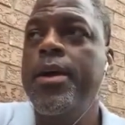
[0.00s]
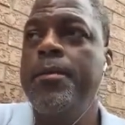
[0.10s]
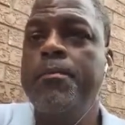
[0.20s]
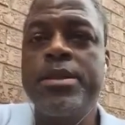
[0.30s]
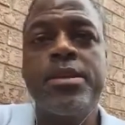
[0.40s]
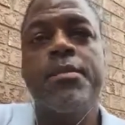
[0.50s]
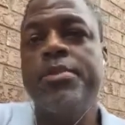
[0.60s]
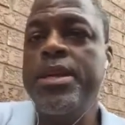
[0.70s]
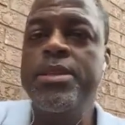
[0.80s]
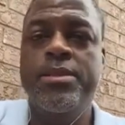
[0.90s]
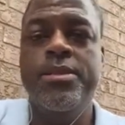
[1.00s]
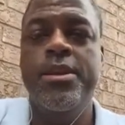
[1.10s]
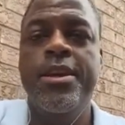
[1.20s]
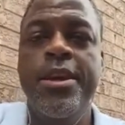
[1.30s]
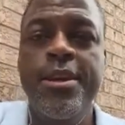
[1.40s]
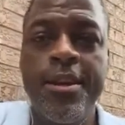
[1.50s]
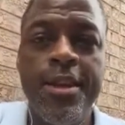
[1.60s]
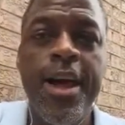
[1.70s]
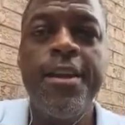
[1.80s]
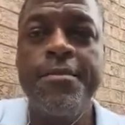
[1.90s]
missing piece in a
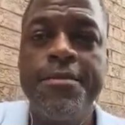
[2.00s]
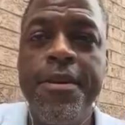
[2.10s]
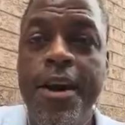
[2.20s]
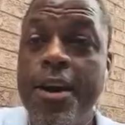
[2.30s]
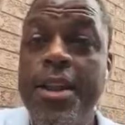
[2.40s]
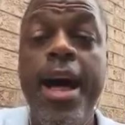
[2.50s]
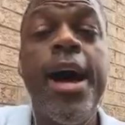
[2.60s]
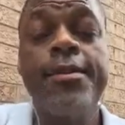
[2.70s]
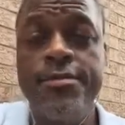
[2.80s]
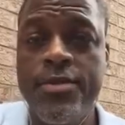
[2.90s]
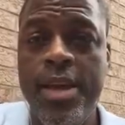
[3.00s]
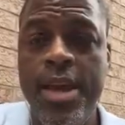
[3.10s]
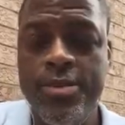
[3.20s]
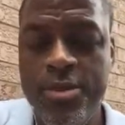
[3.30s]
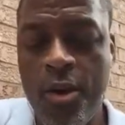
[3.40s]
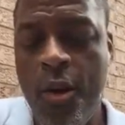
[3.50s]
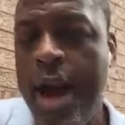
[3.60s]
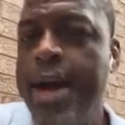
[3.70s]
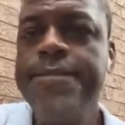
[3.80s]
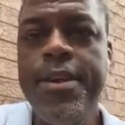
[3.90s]
lot of our lives. And so
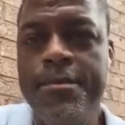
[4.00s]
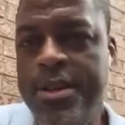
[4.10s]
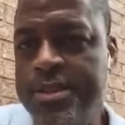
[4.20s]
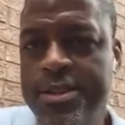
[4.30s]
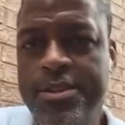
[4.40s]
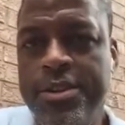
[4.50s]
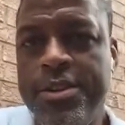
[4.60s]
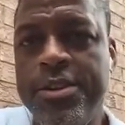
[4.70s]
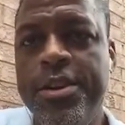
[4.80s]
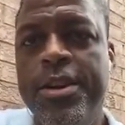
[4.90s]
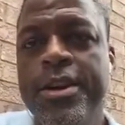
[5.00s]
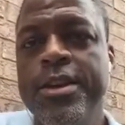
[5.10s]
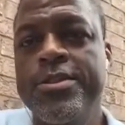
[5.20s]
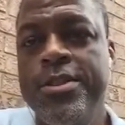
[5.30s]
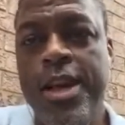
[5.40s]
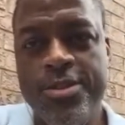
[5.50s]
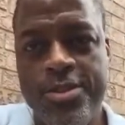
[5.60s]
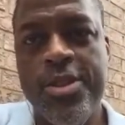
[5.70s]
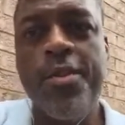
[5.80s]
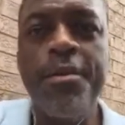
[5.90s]
I've committed this year to not just
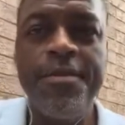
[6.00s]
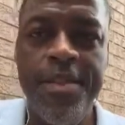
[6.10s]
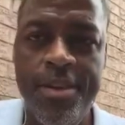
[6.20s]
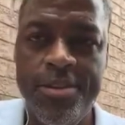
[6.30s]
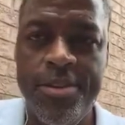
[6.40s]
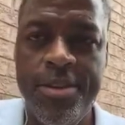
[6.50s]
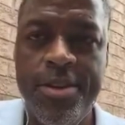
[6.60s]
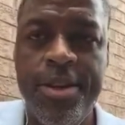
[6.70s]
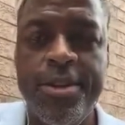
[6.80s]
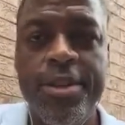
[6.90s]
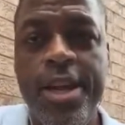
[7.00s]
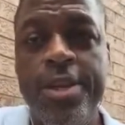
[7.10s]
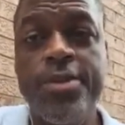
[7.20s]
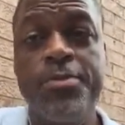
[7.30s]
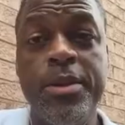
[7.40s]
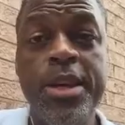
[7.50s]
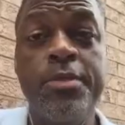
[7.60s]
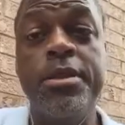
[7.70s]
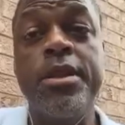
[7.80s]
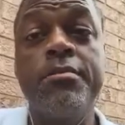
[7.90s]
start but finish, to not just
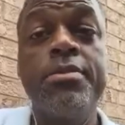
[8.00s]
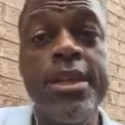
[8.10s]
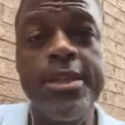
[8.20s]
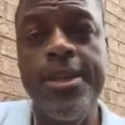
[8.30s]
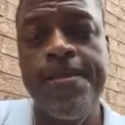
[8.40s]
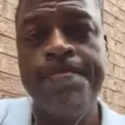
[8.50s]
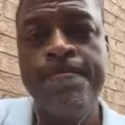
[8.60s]
begin but complete.